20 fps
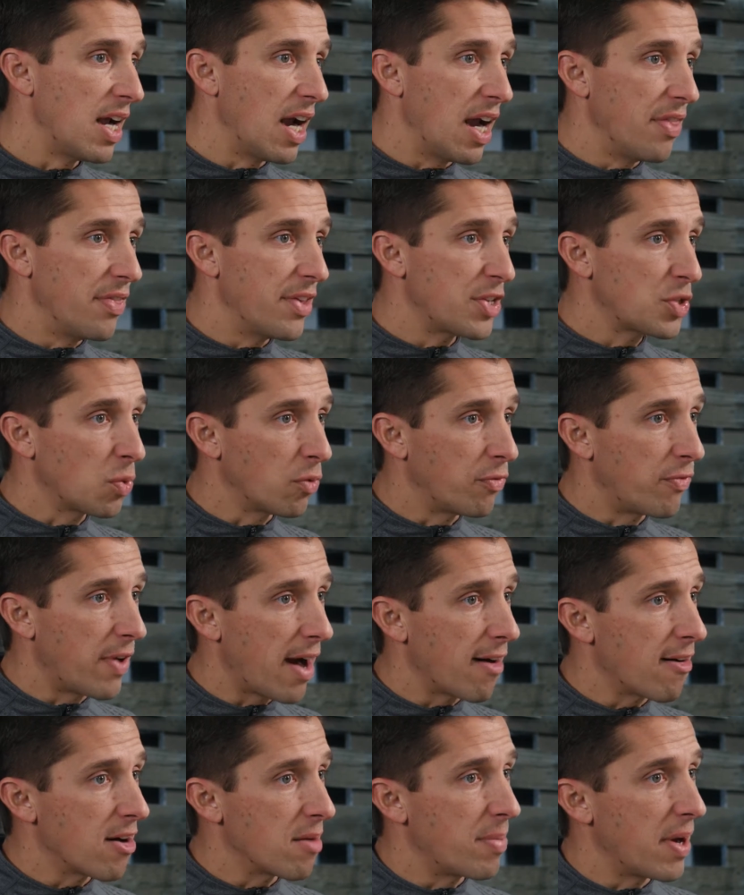and this will
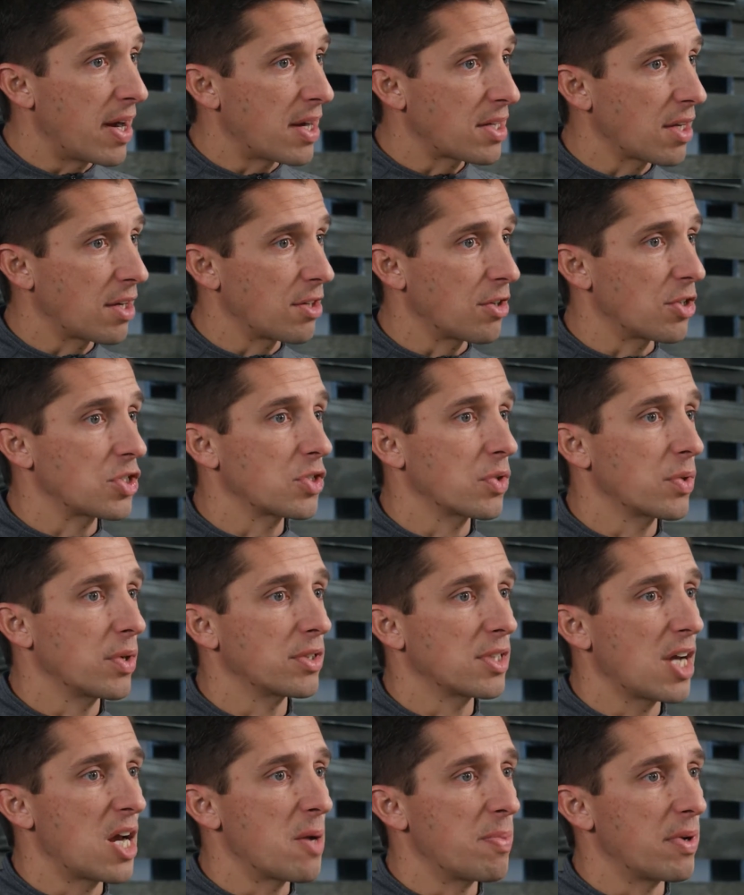vary based on your soil
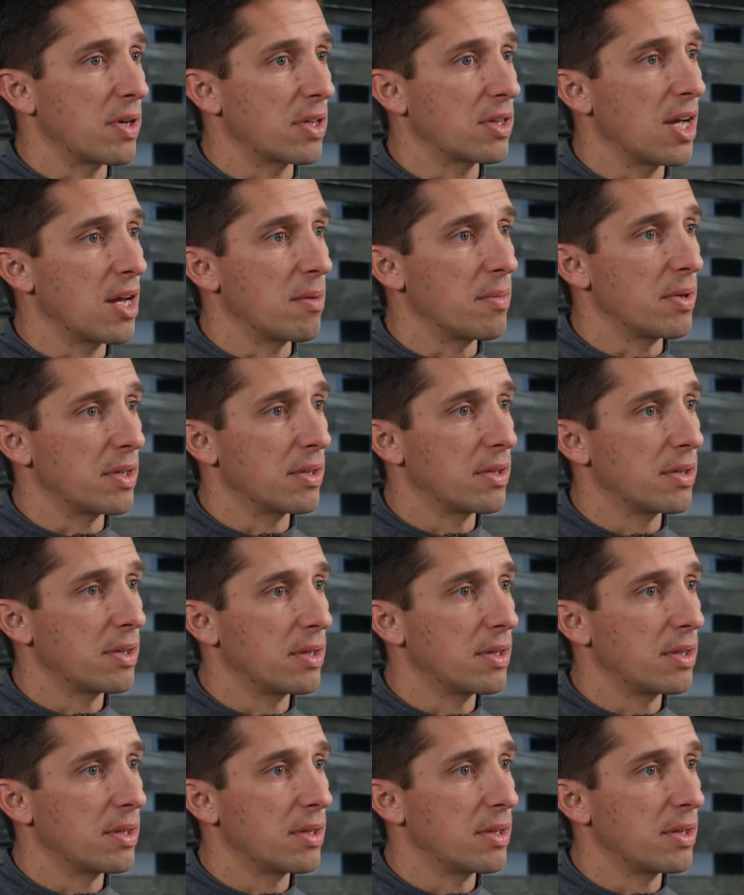type and climate.